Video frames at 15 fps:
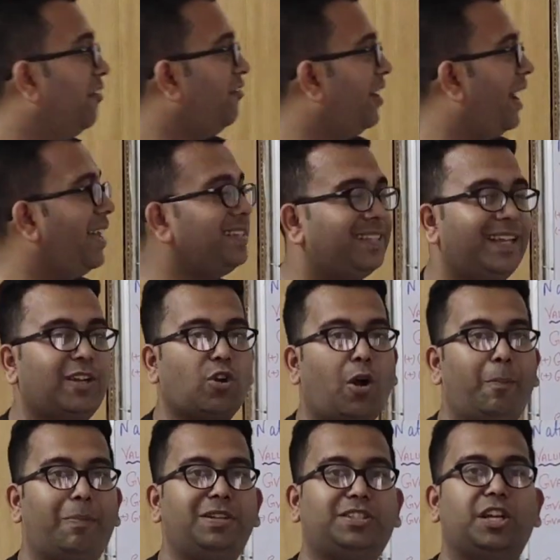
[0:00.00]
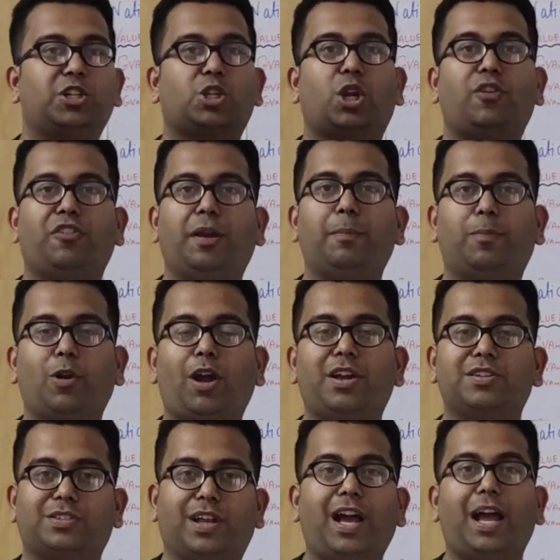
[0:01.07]
When I say compensation of
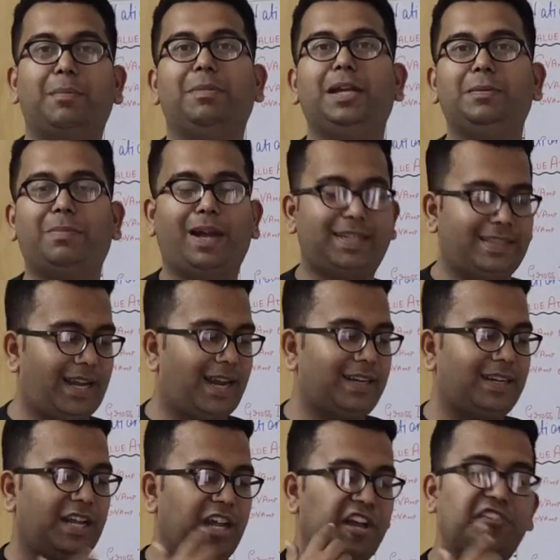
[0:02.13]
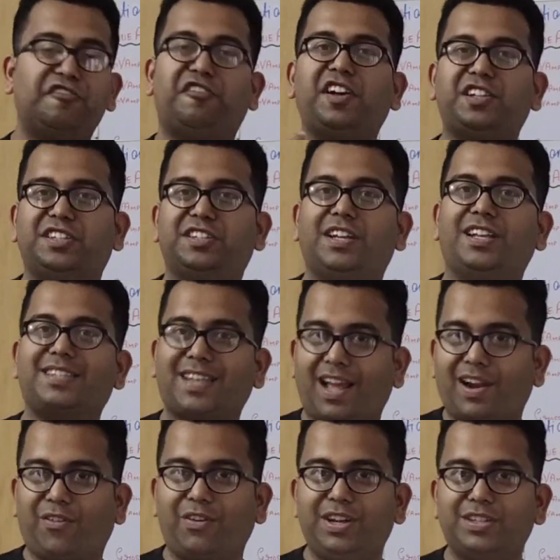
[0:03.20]
employees, I mean by that wages and
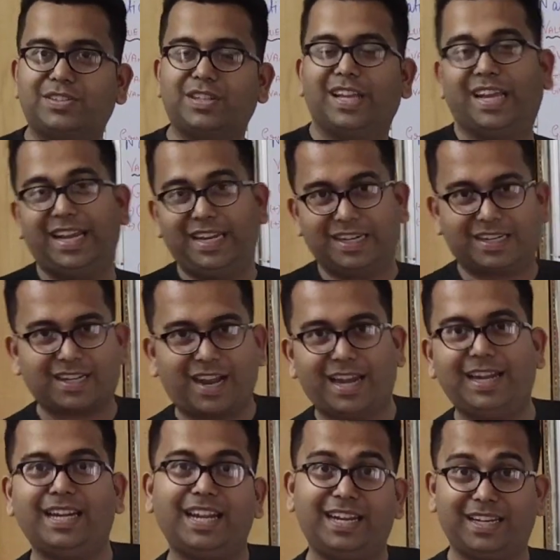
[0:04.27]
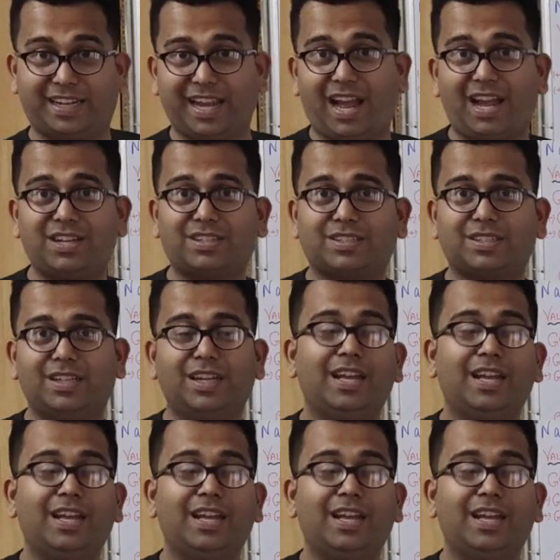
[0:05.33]
salaries in kind, in cash.